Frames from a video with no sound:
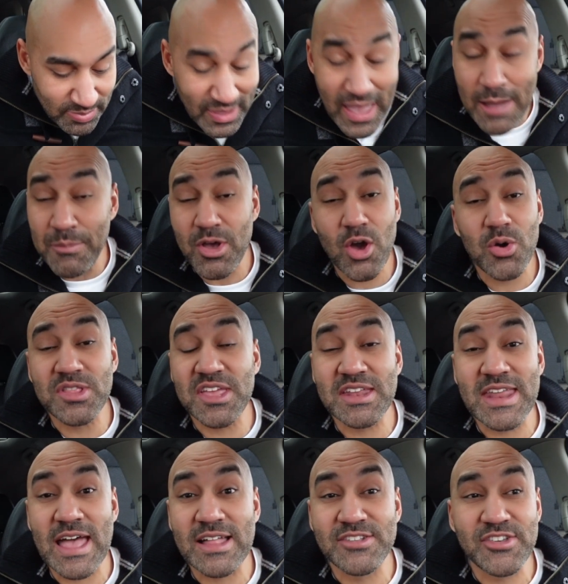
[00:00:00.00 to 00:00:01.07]
I'm gonna go with the
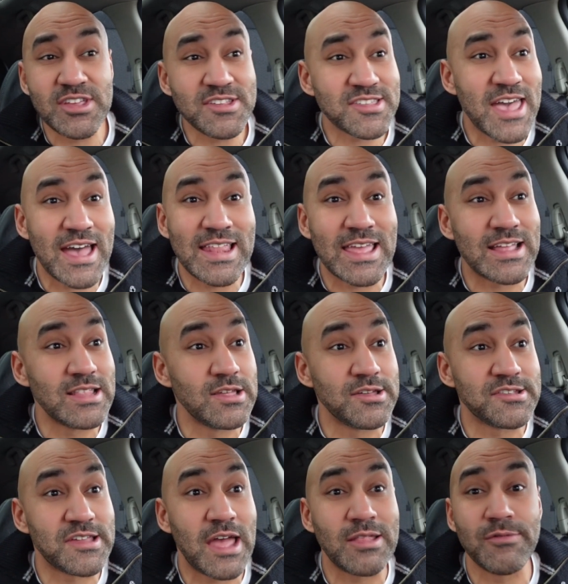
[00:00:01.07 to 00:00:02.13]
analogy. It's kind of like a little
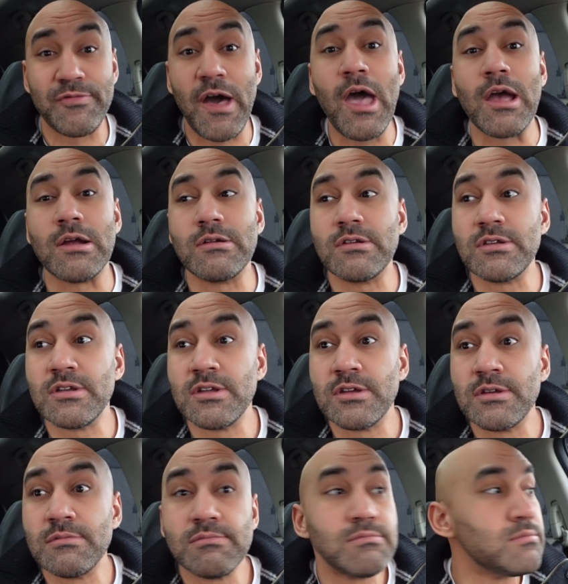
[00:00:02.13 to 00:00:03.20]
silent fire,
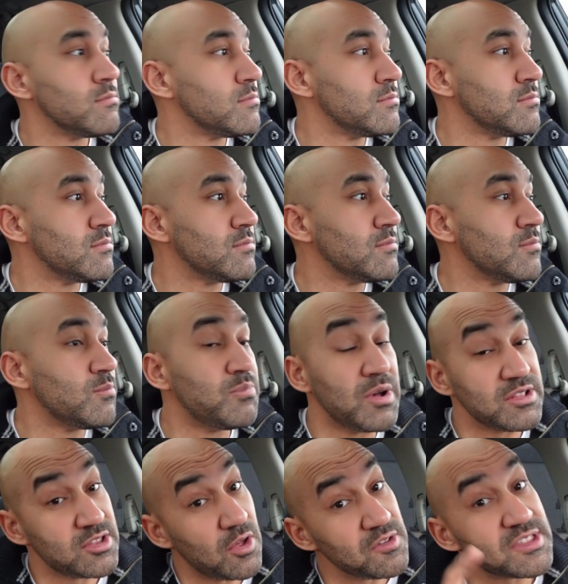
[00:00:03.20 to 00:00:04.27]

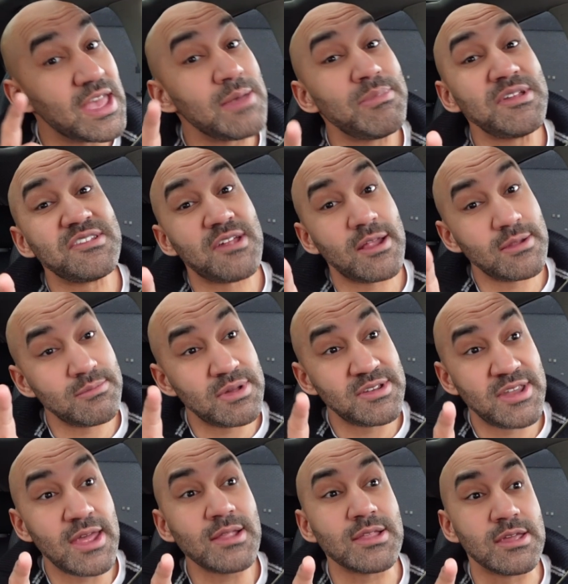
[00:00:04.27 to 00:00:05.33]
but those can be silent but
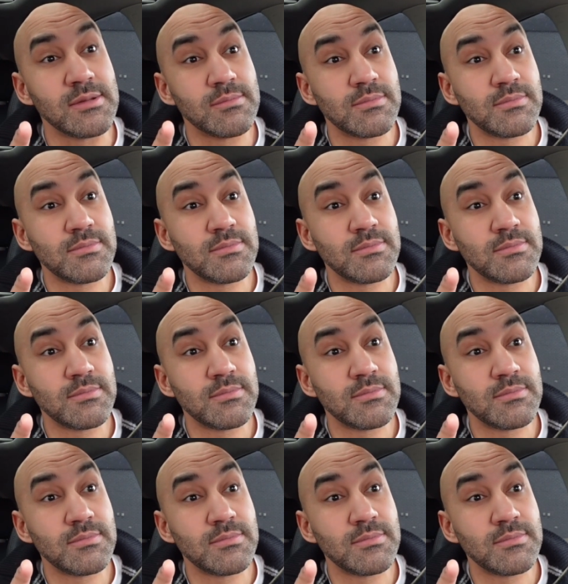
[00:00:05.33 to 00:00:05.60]
deadly.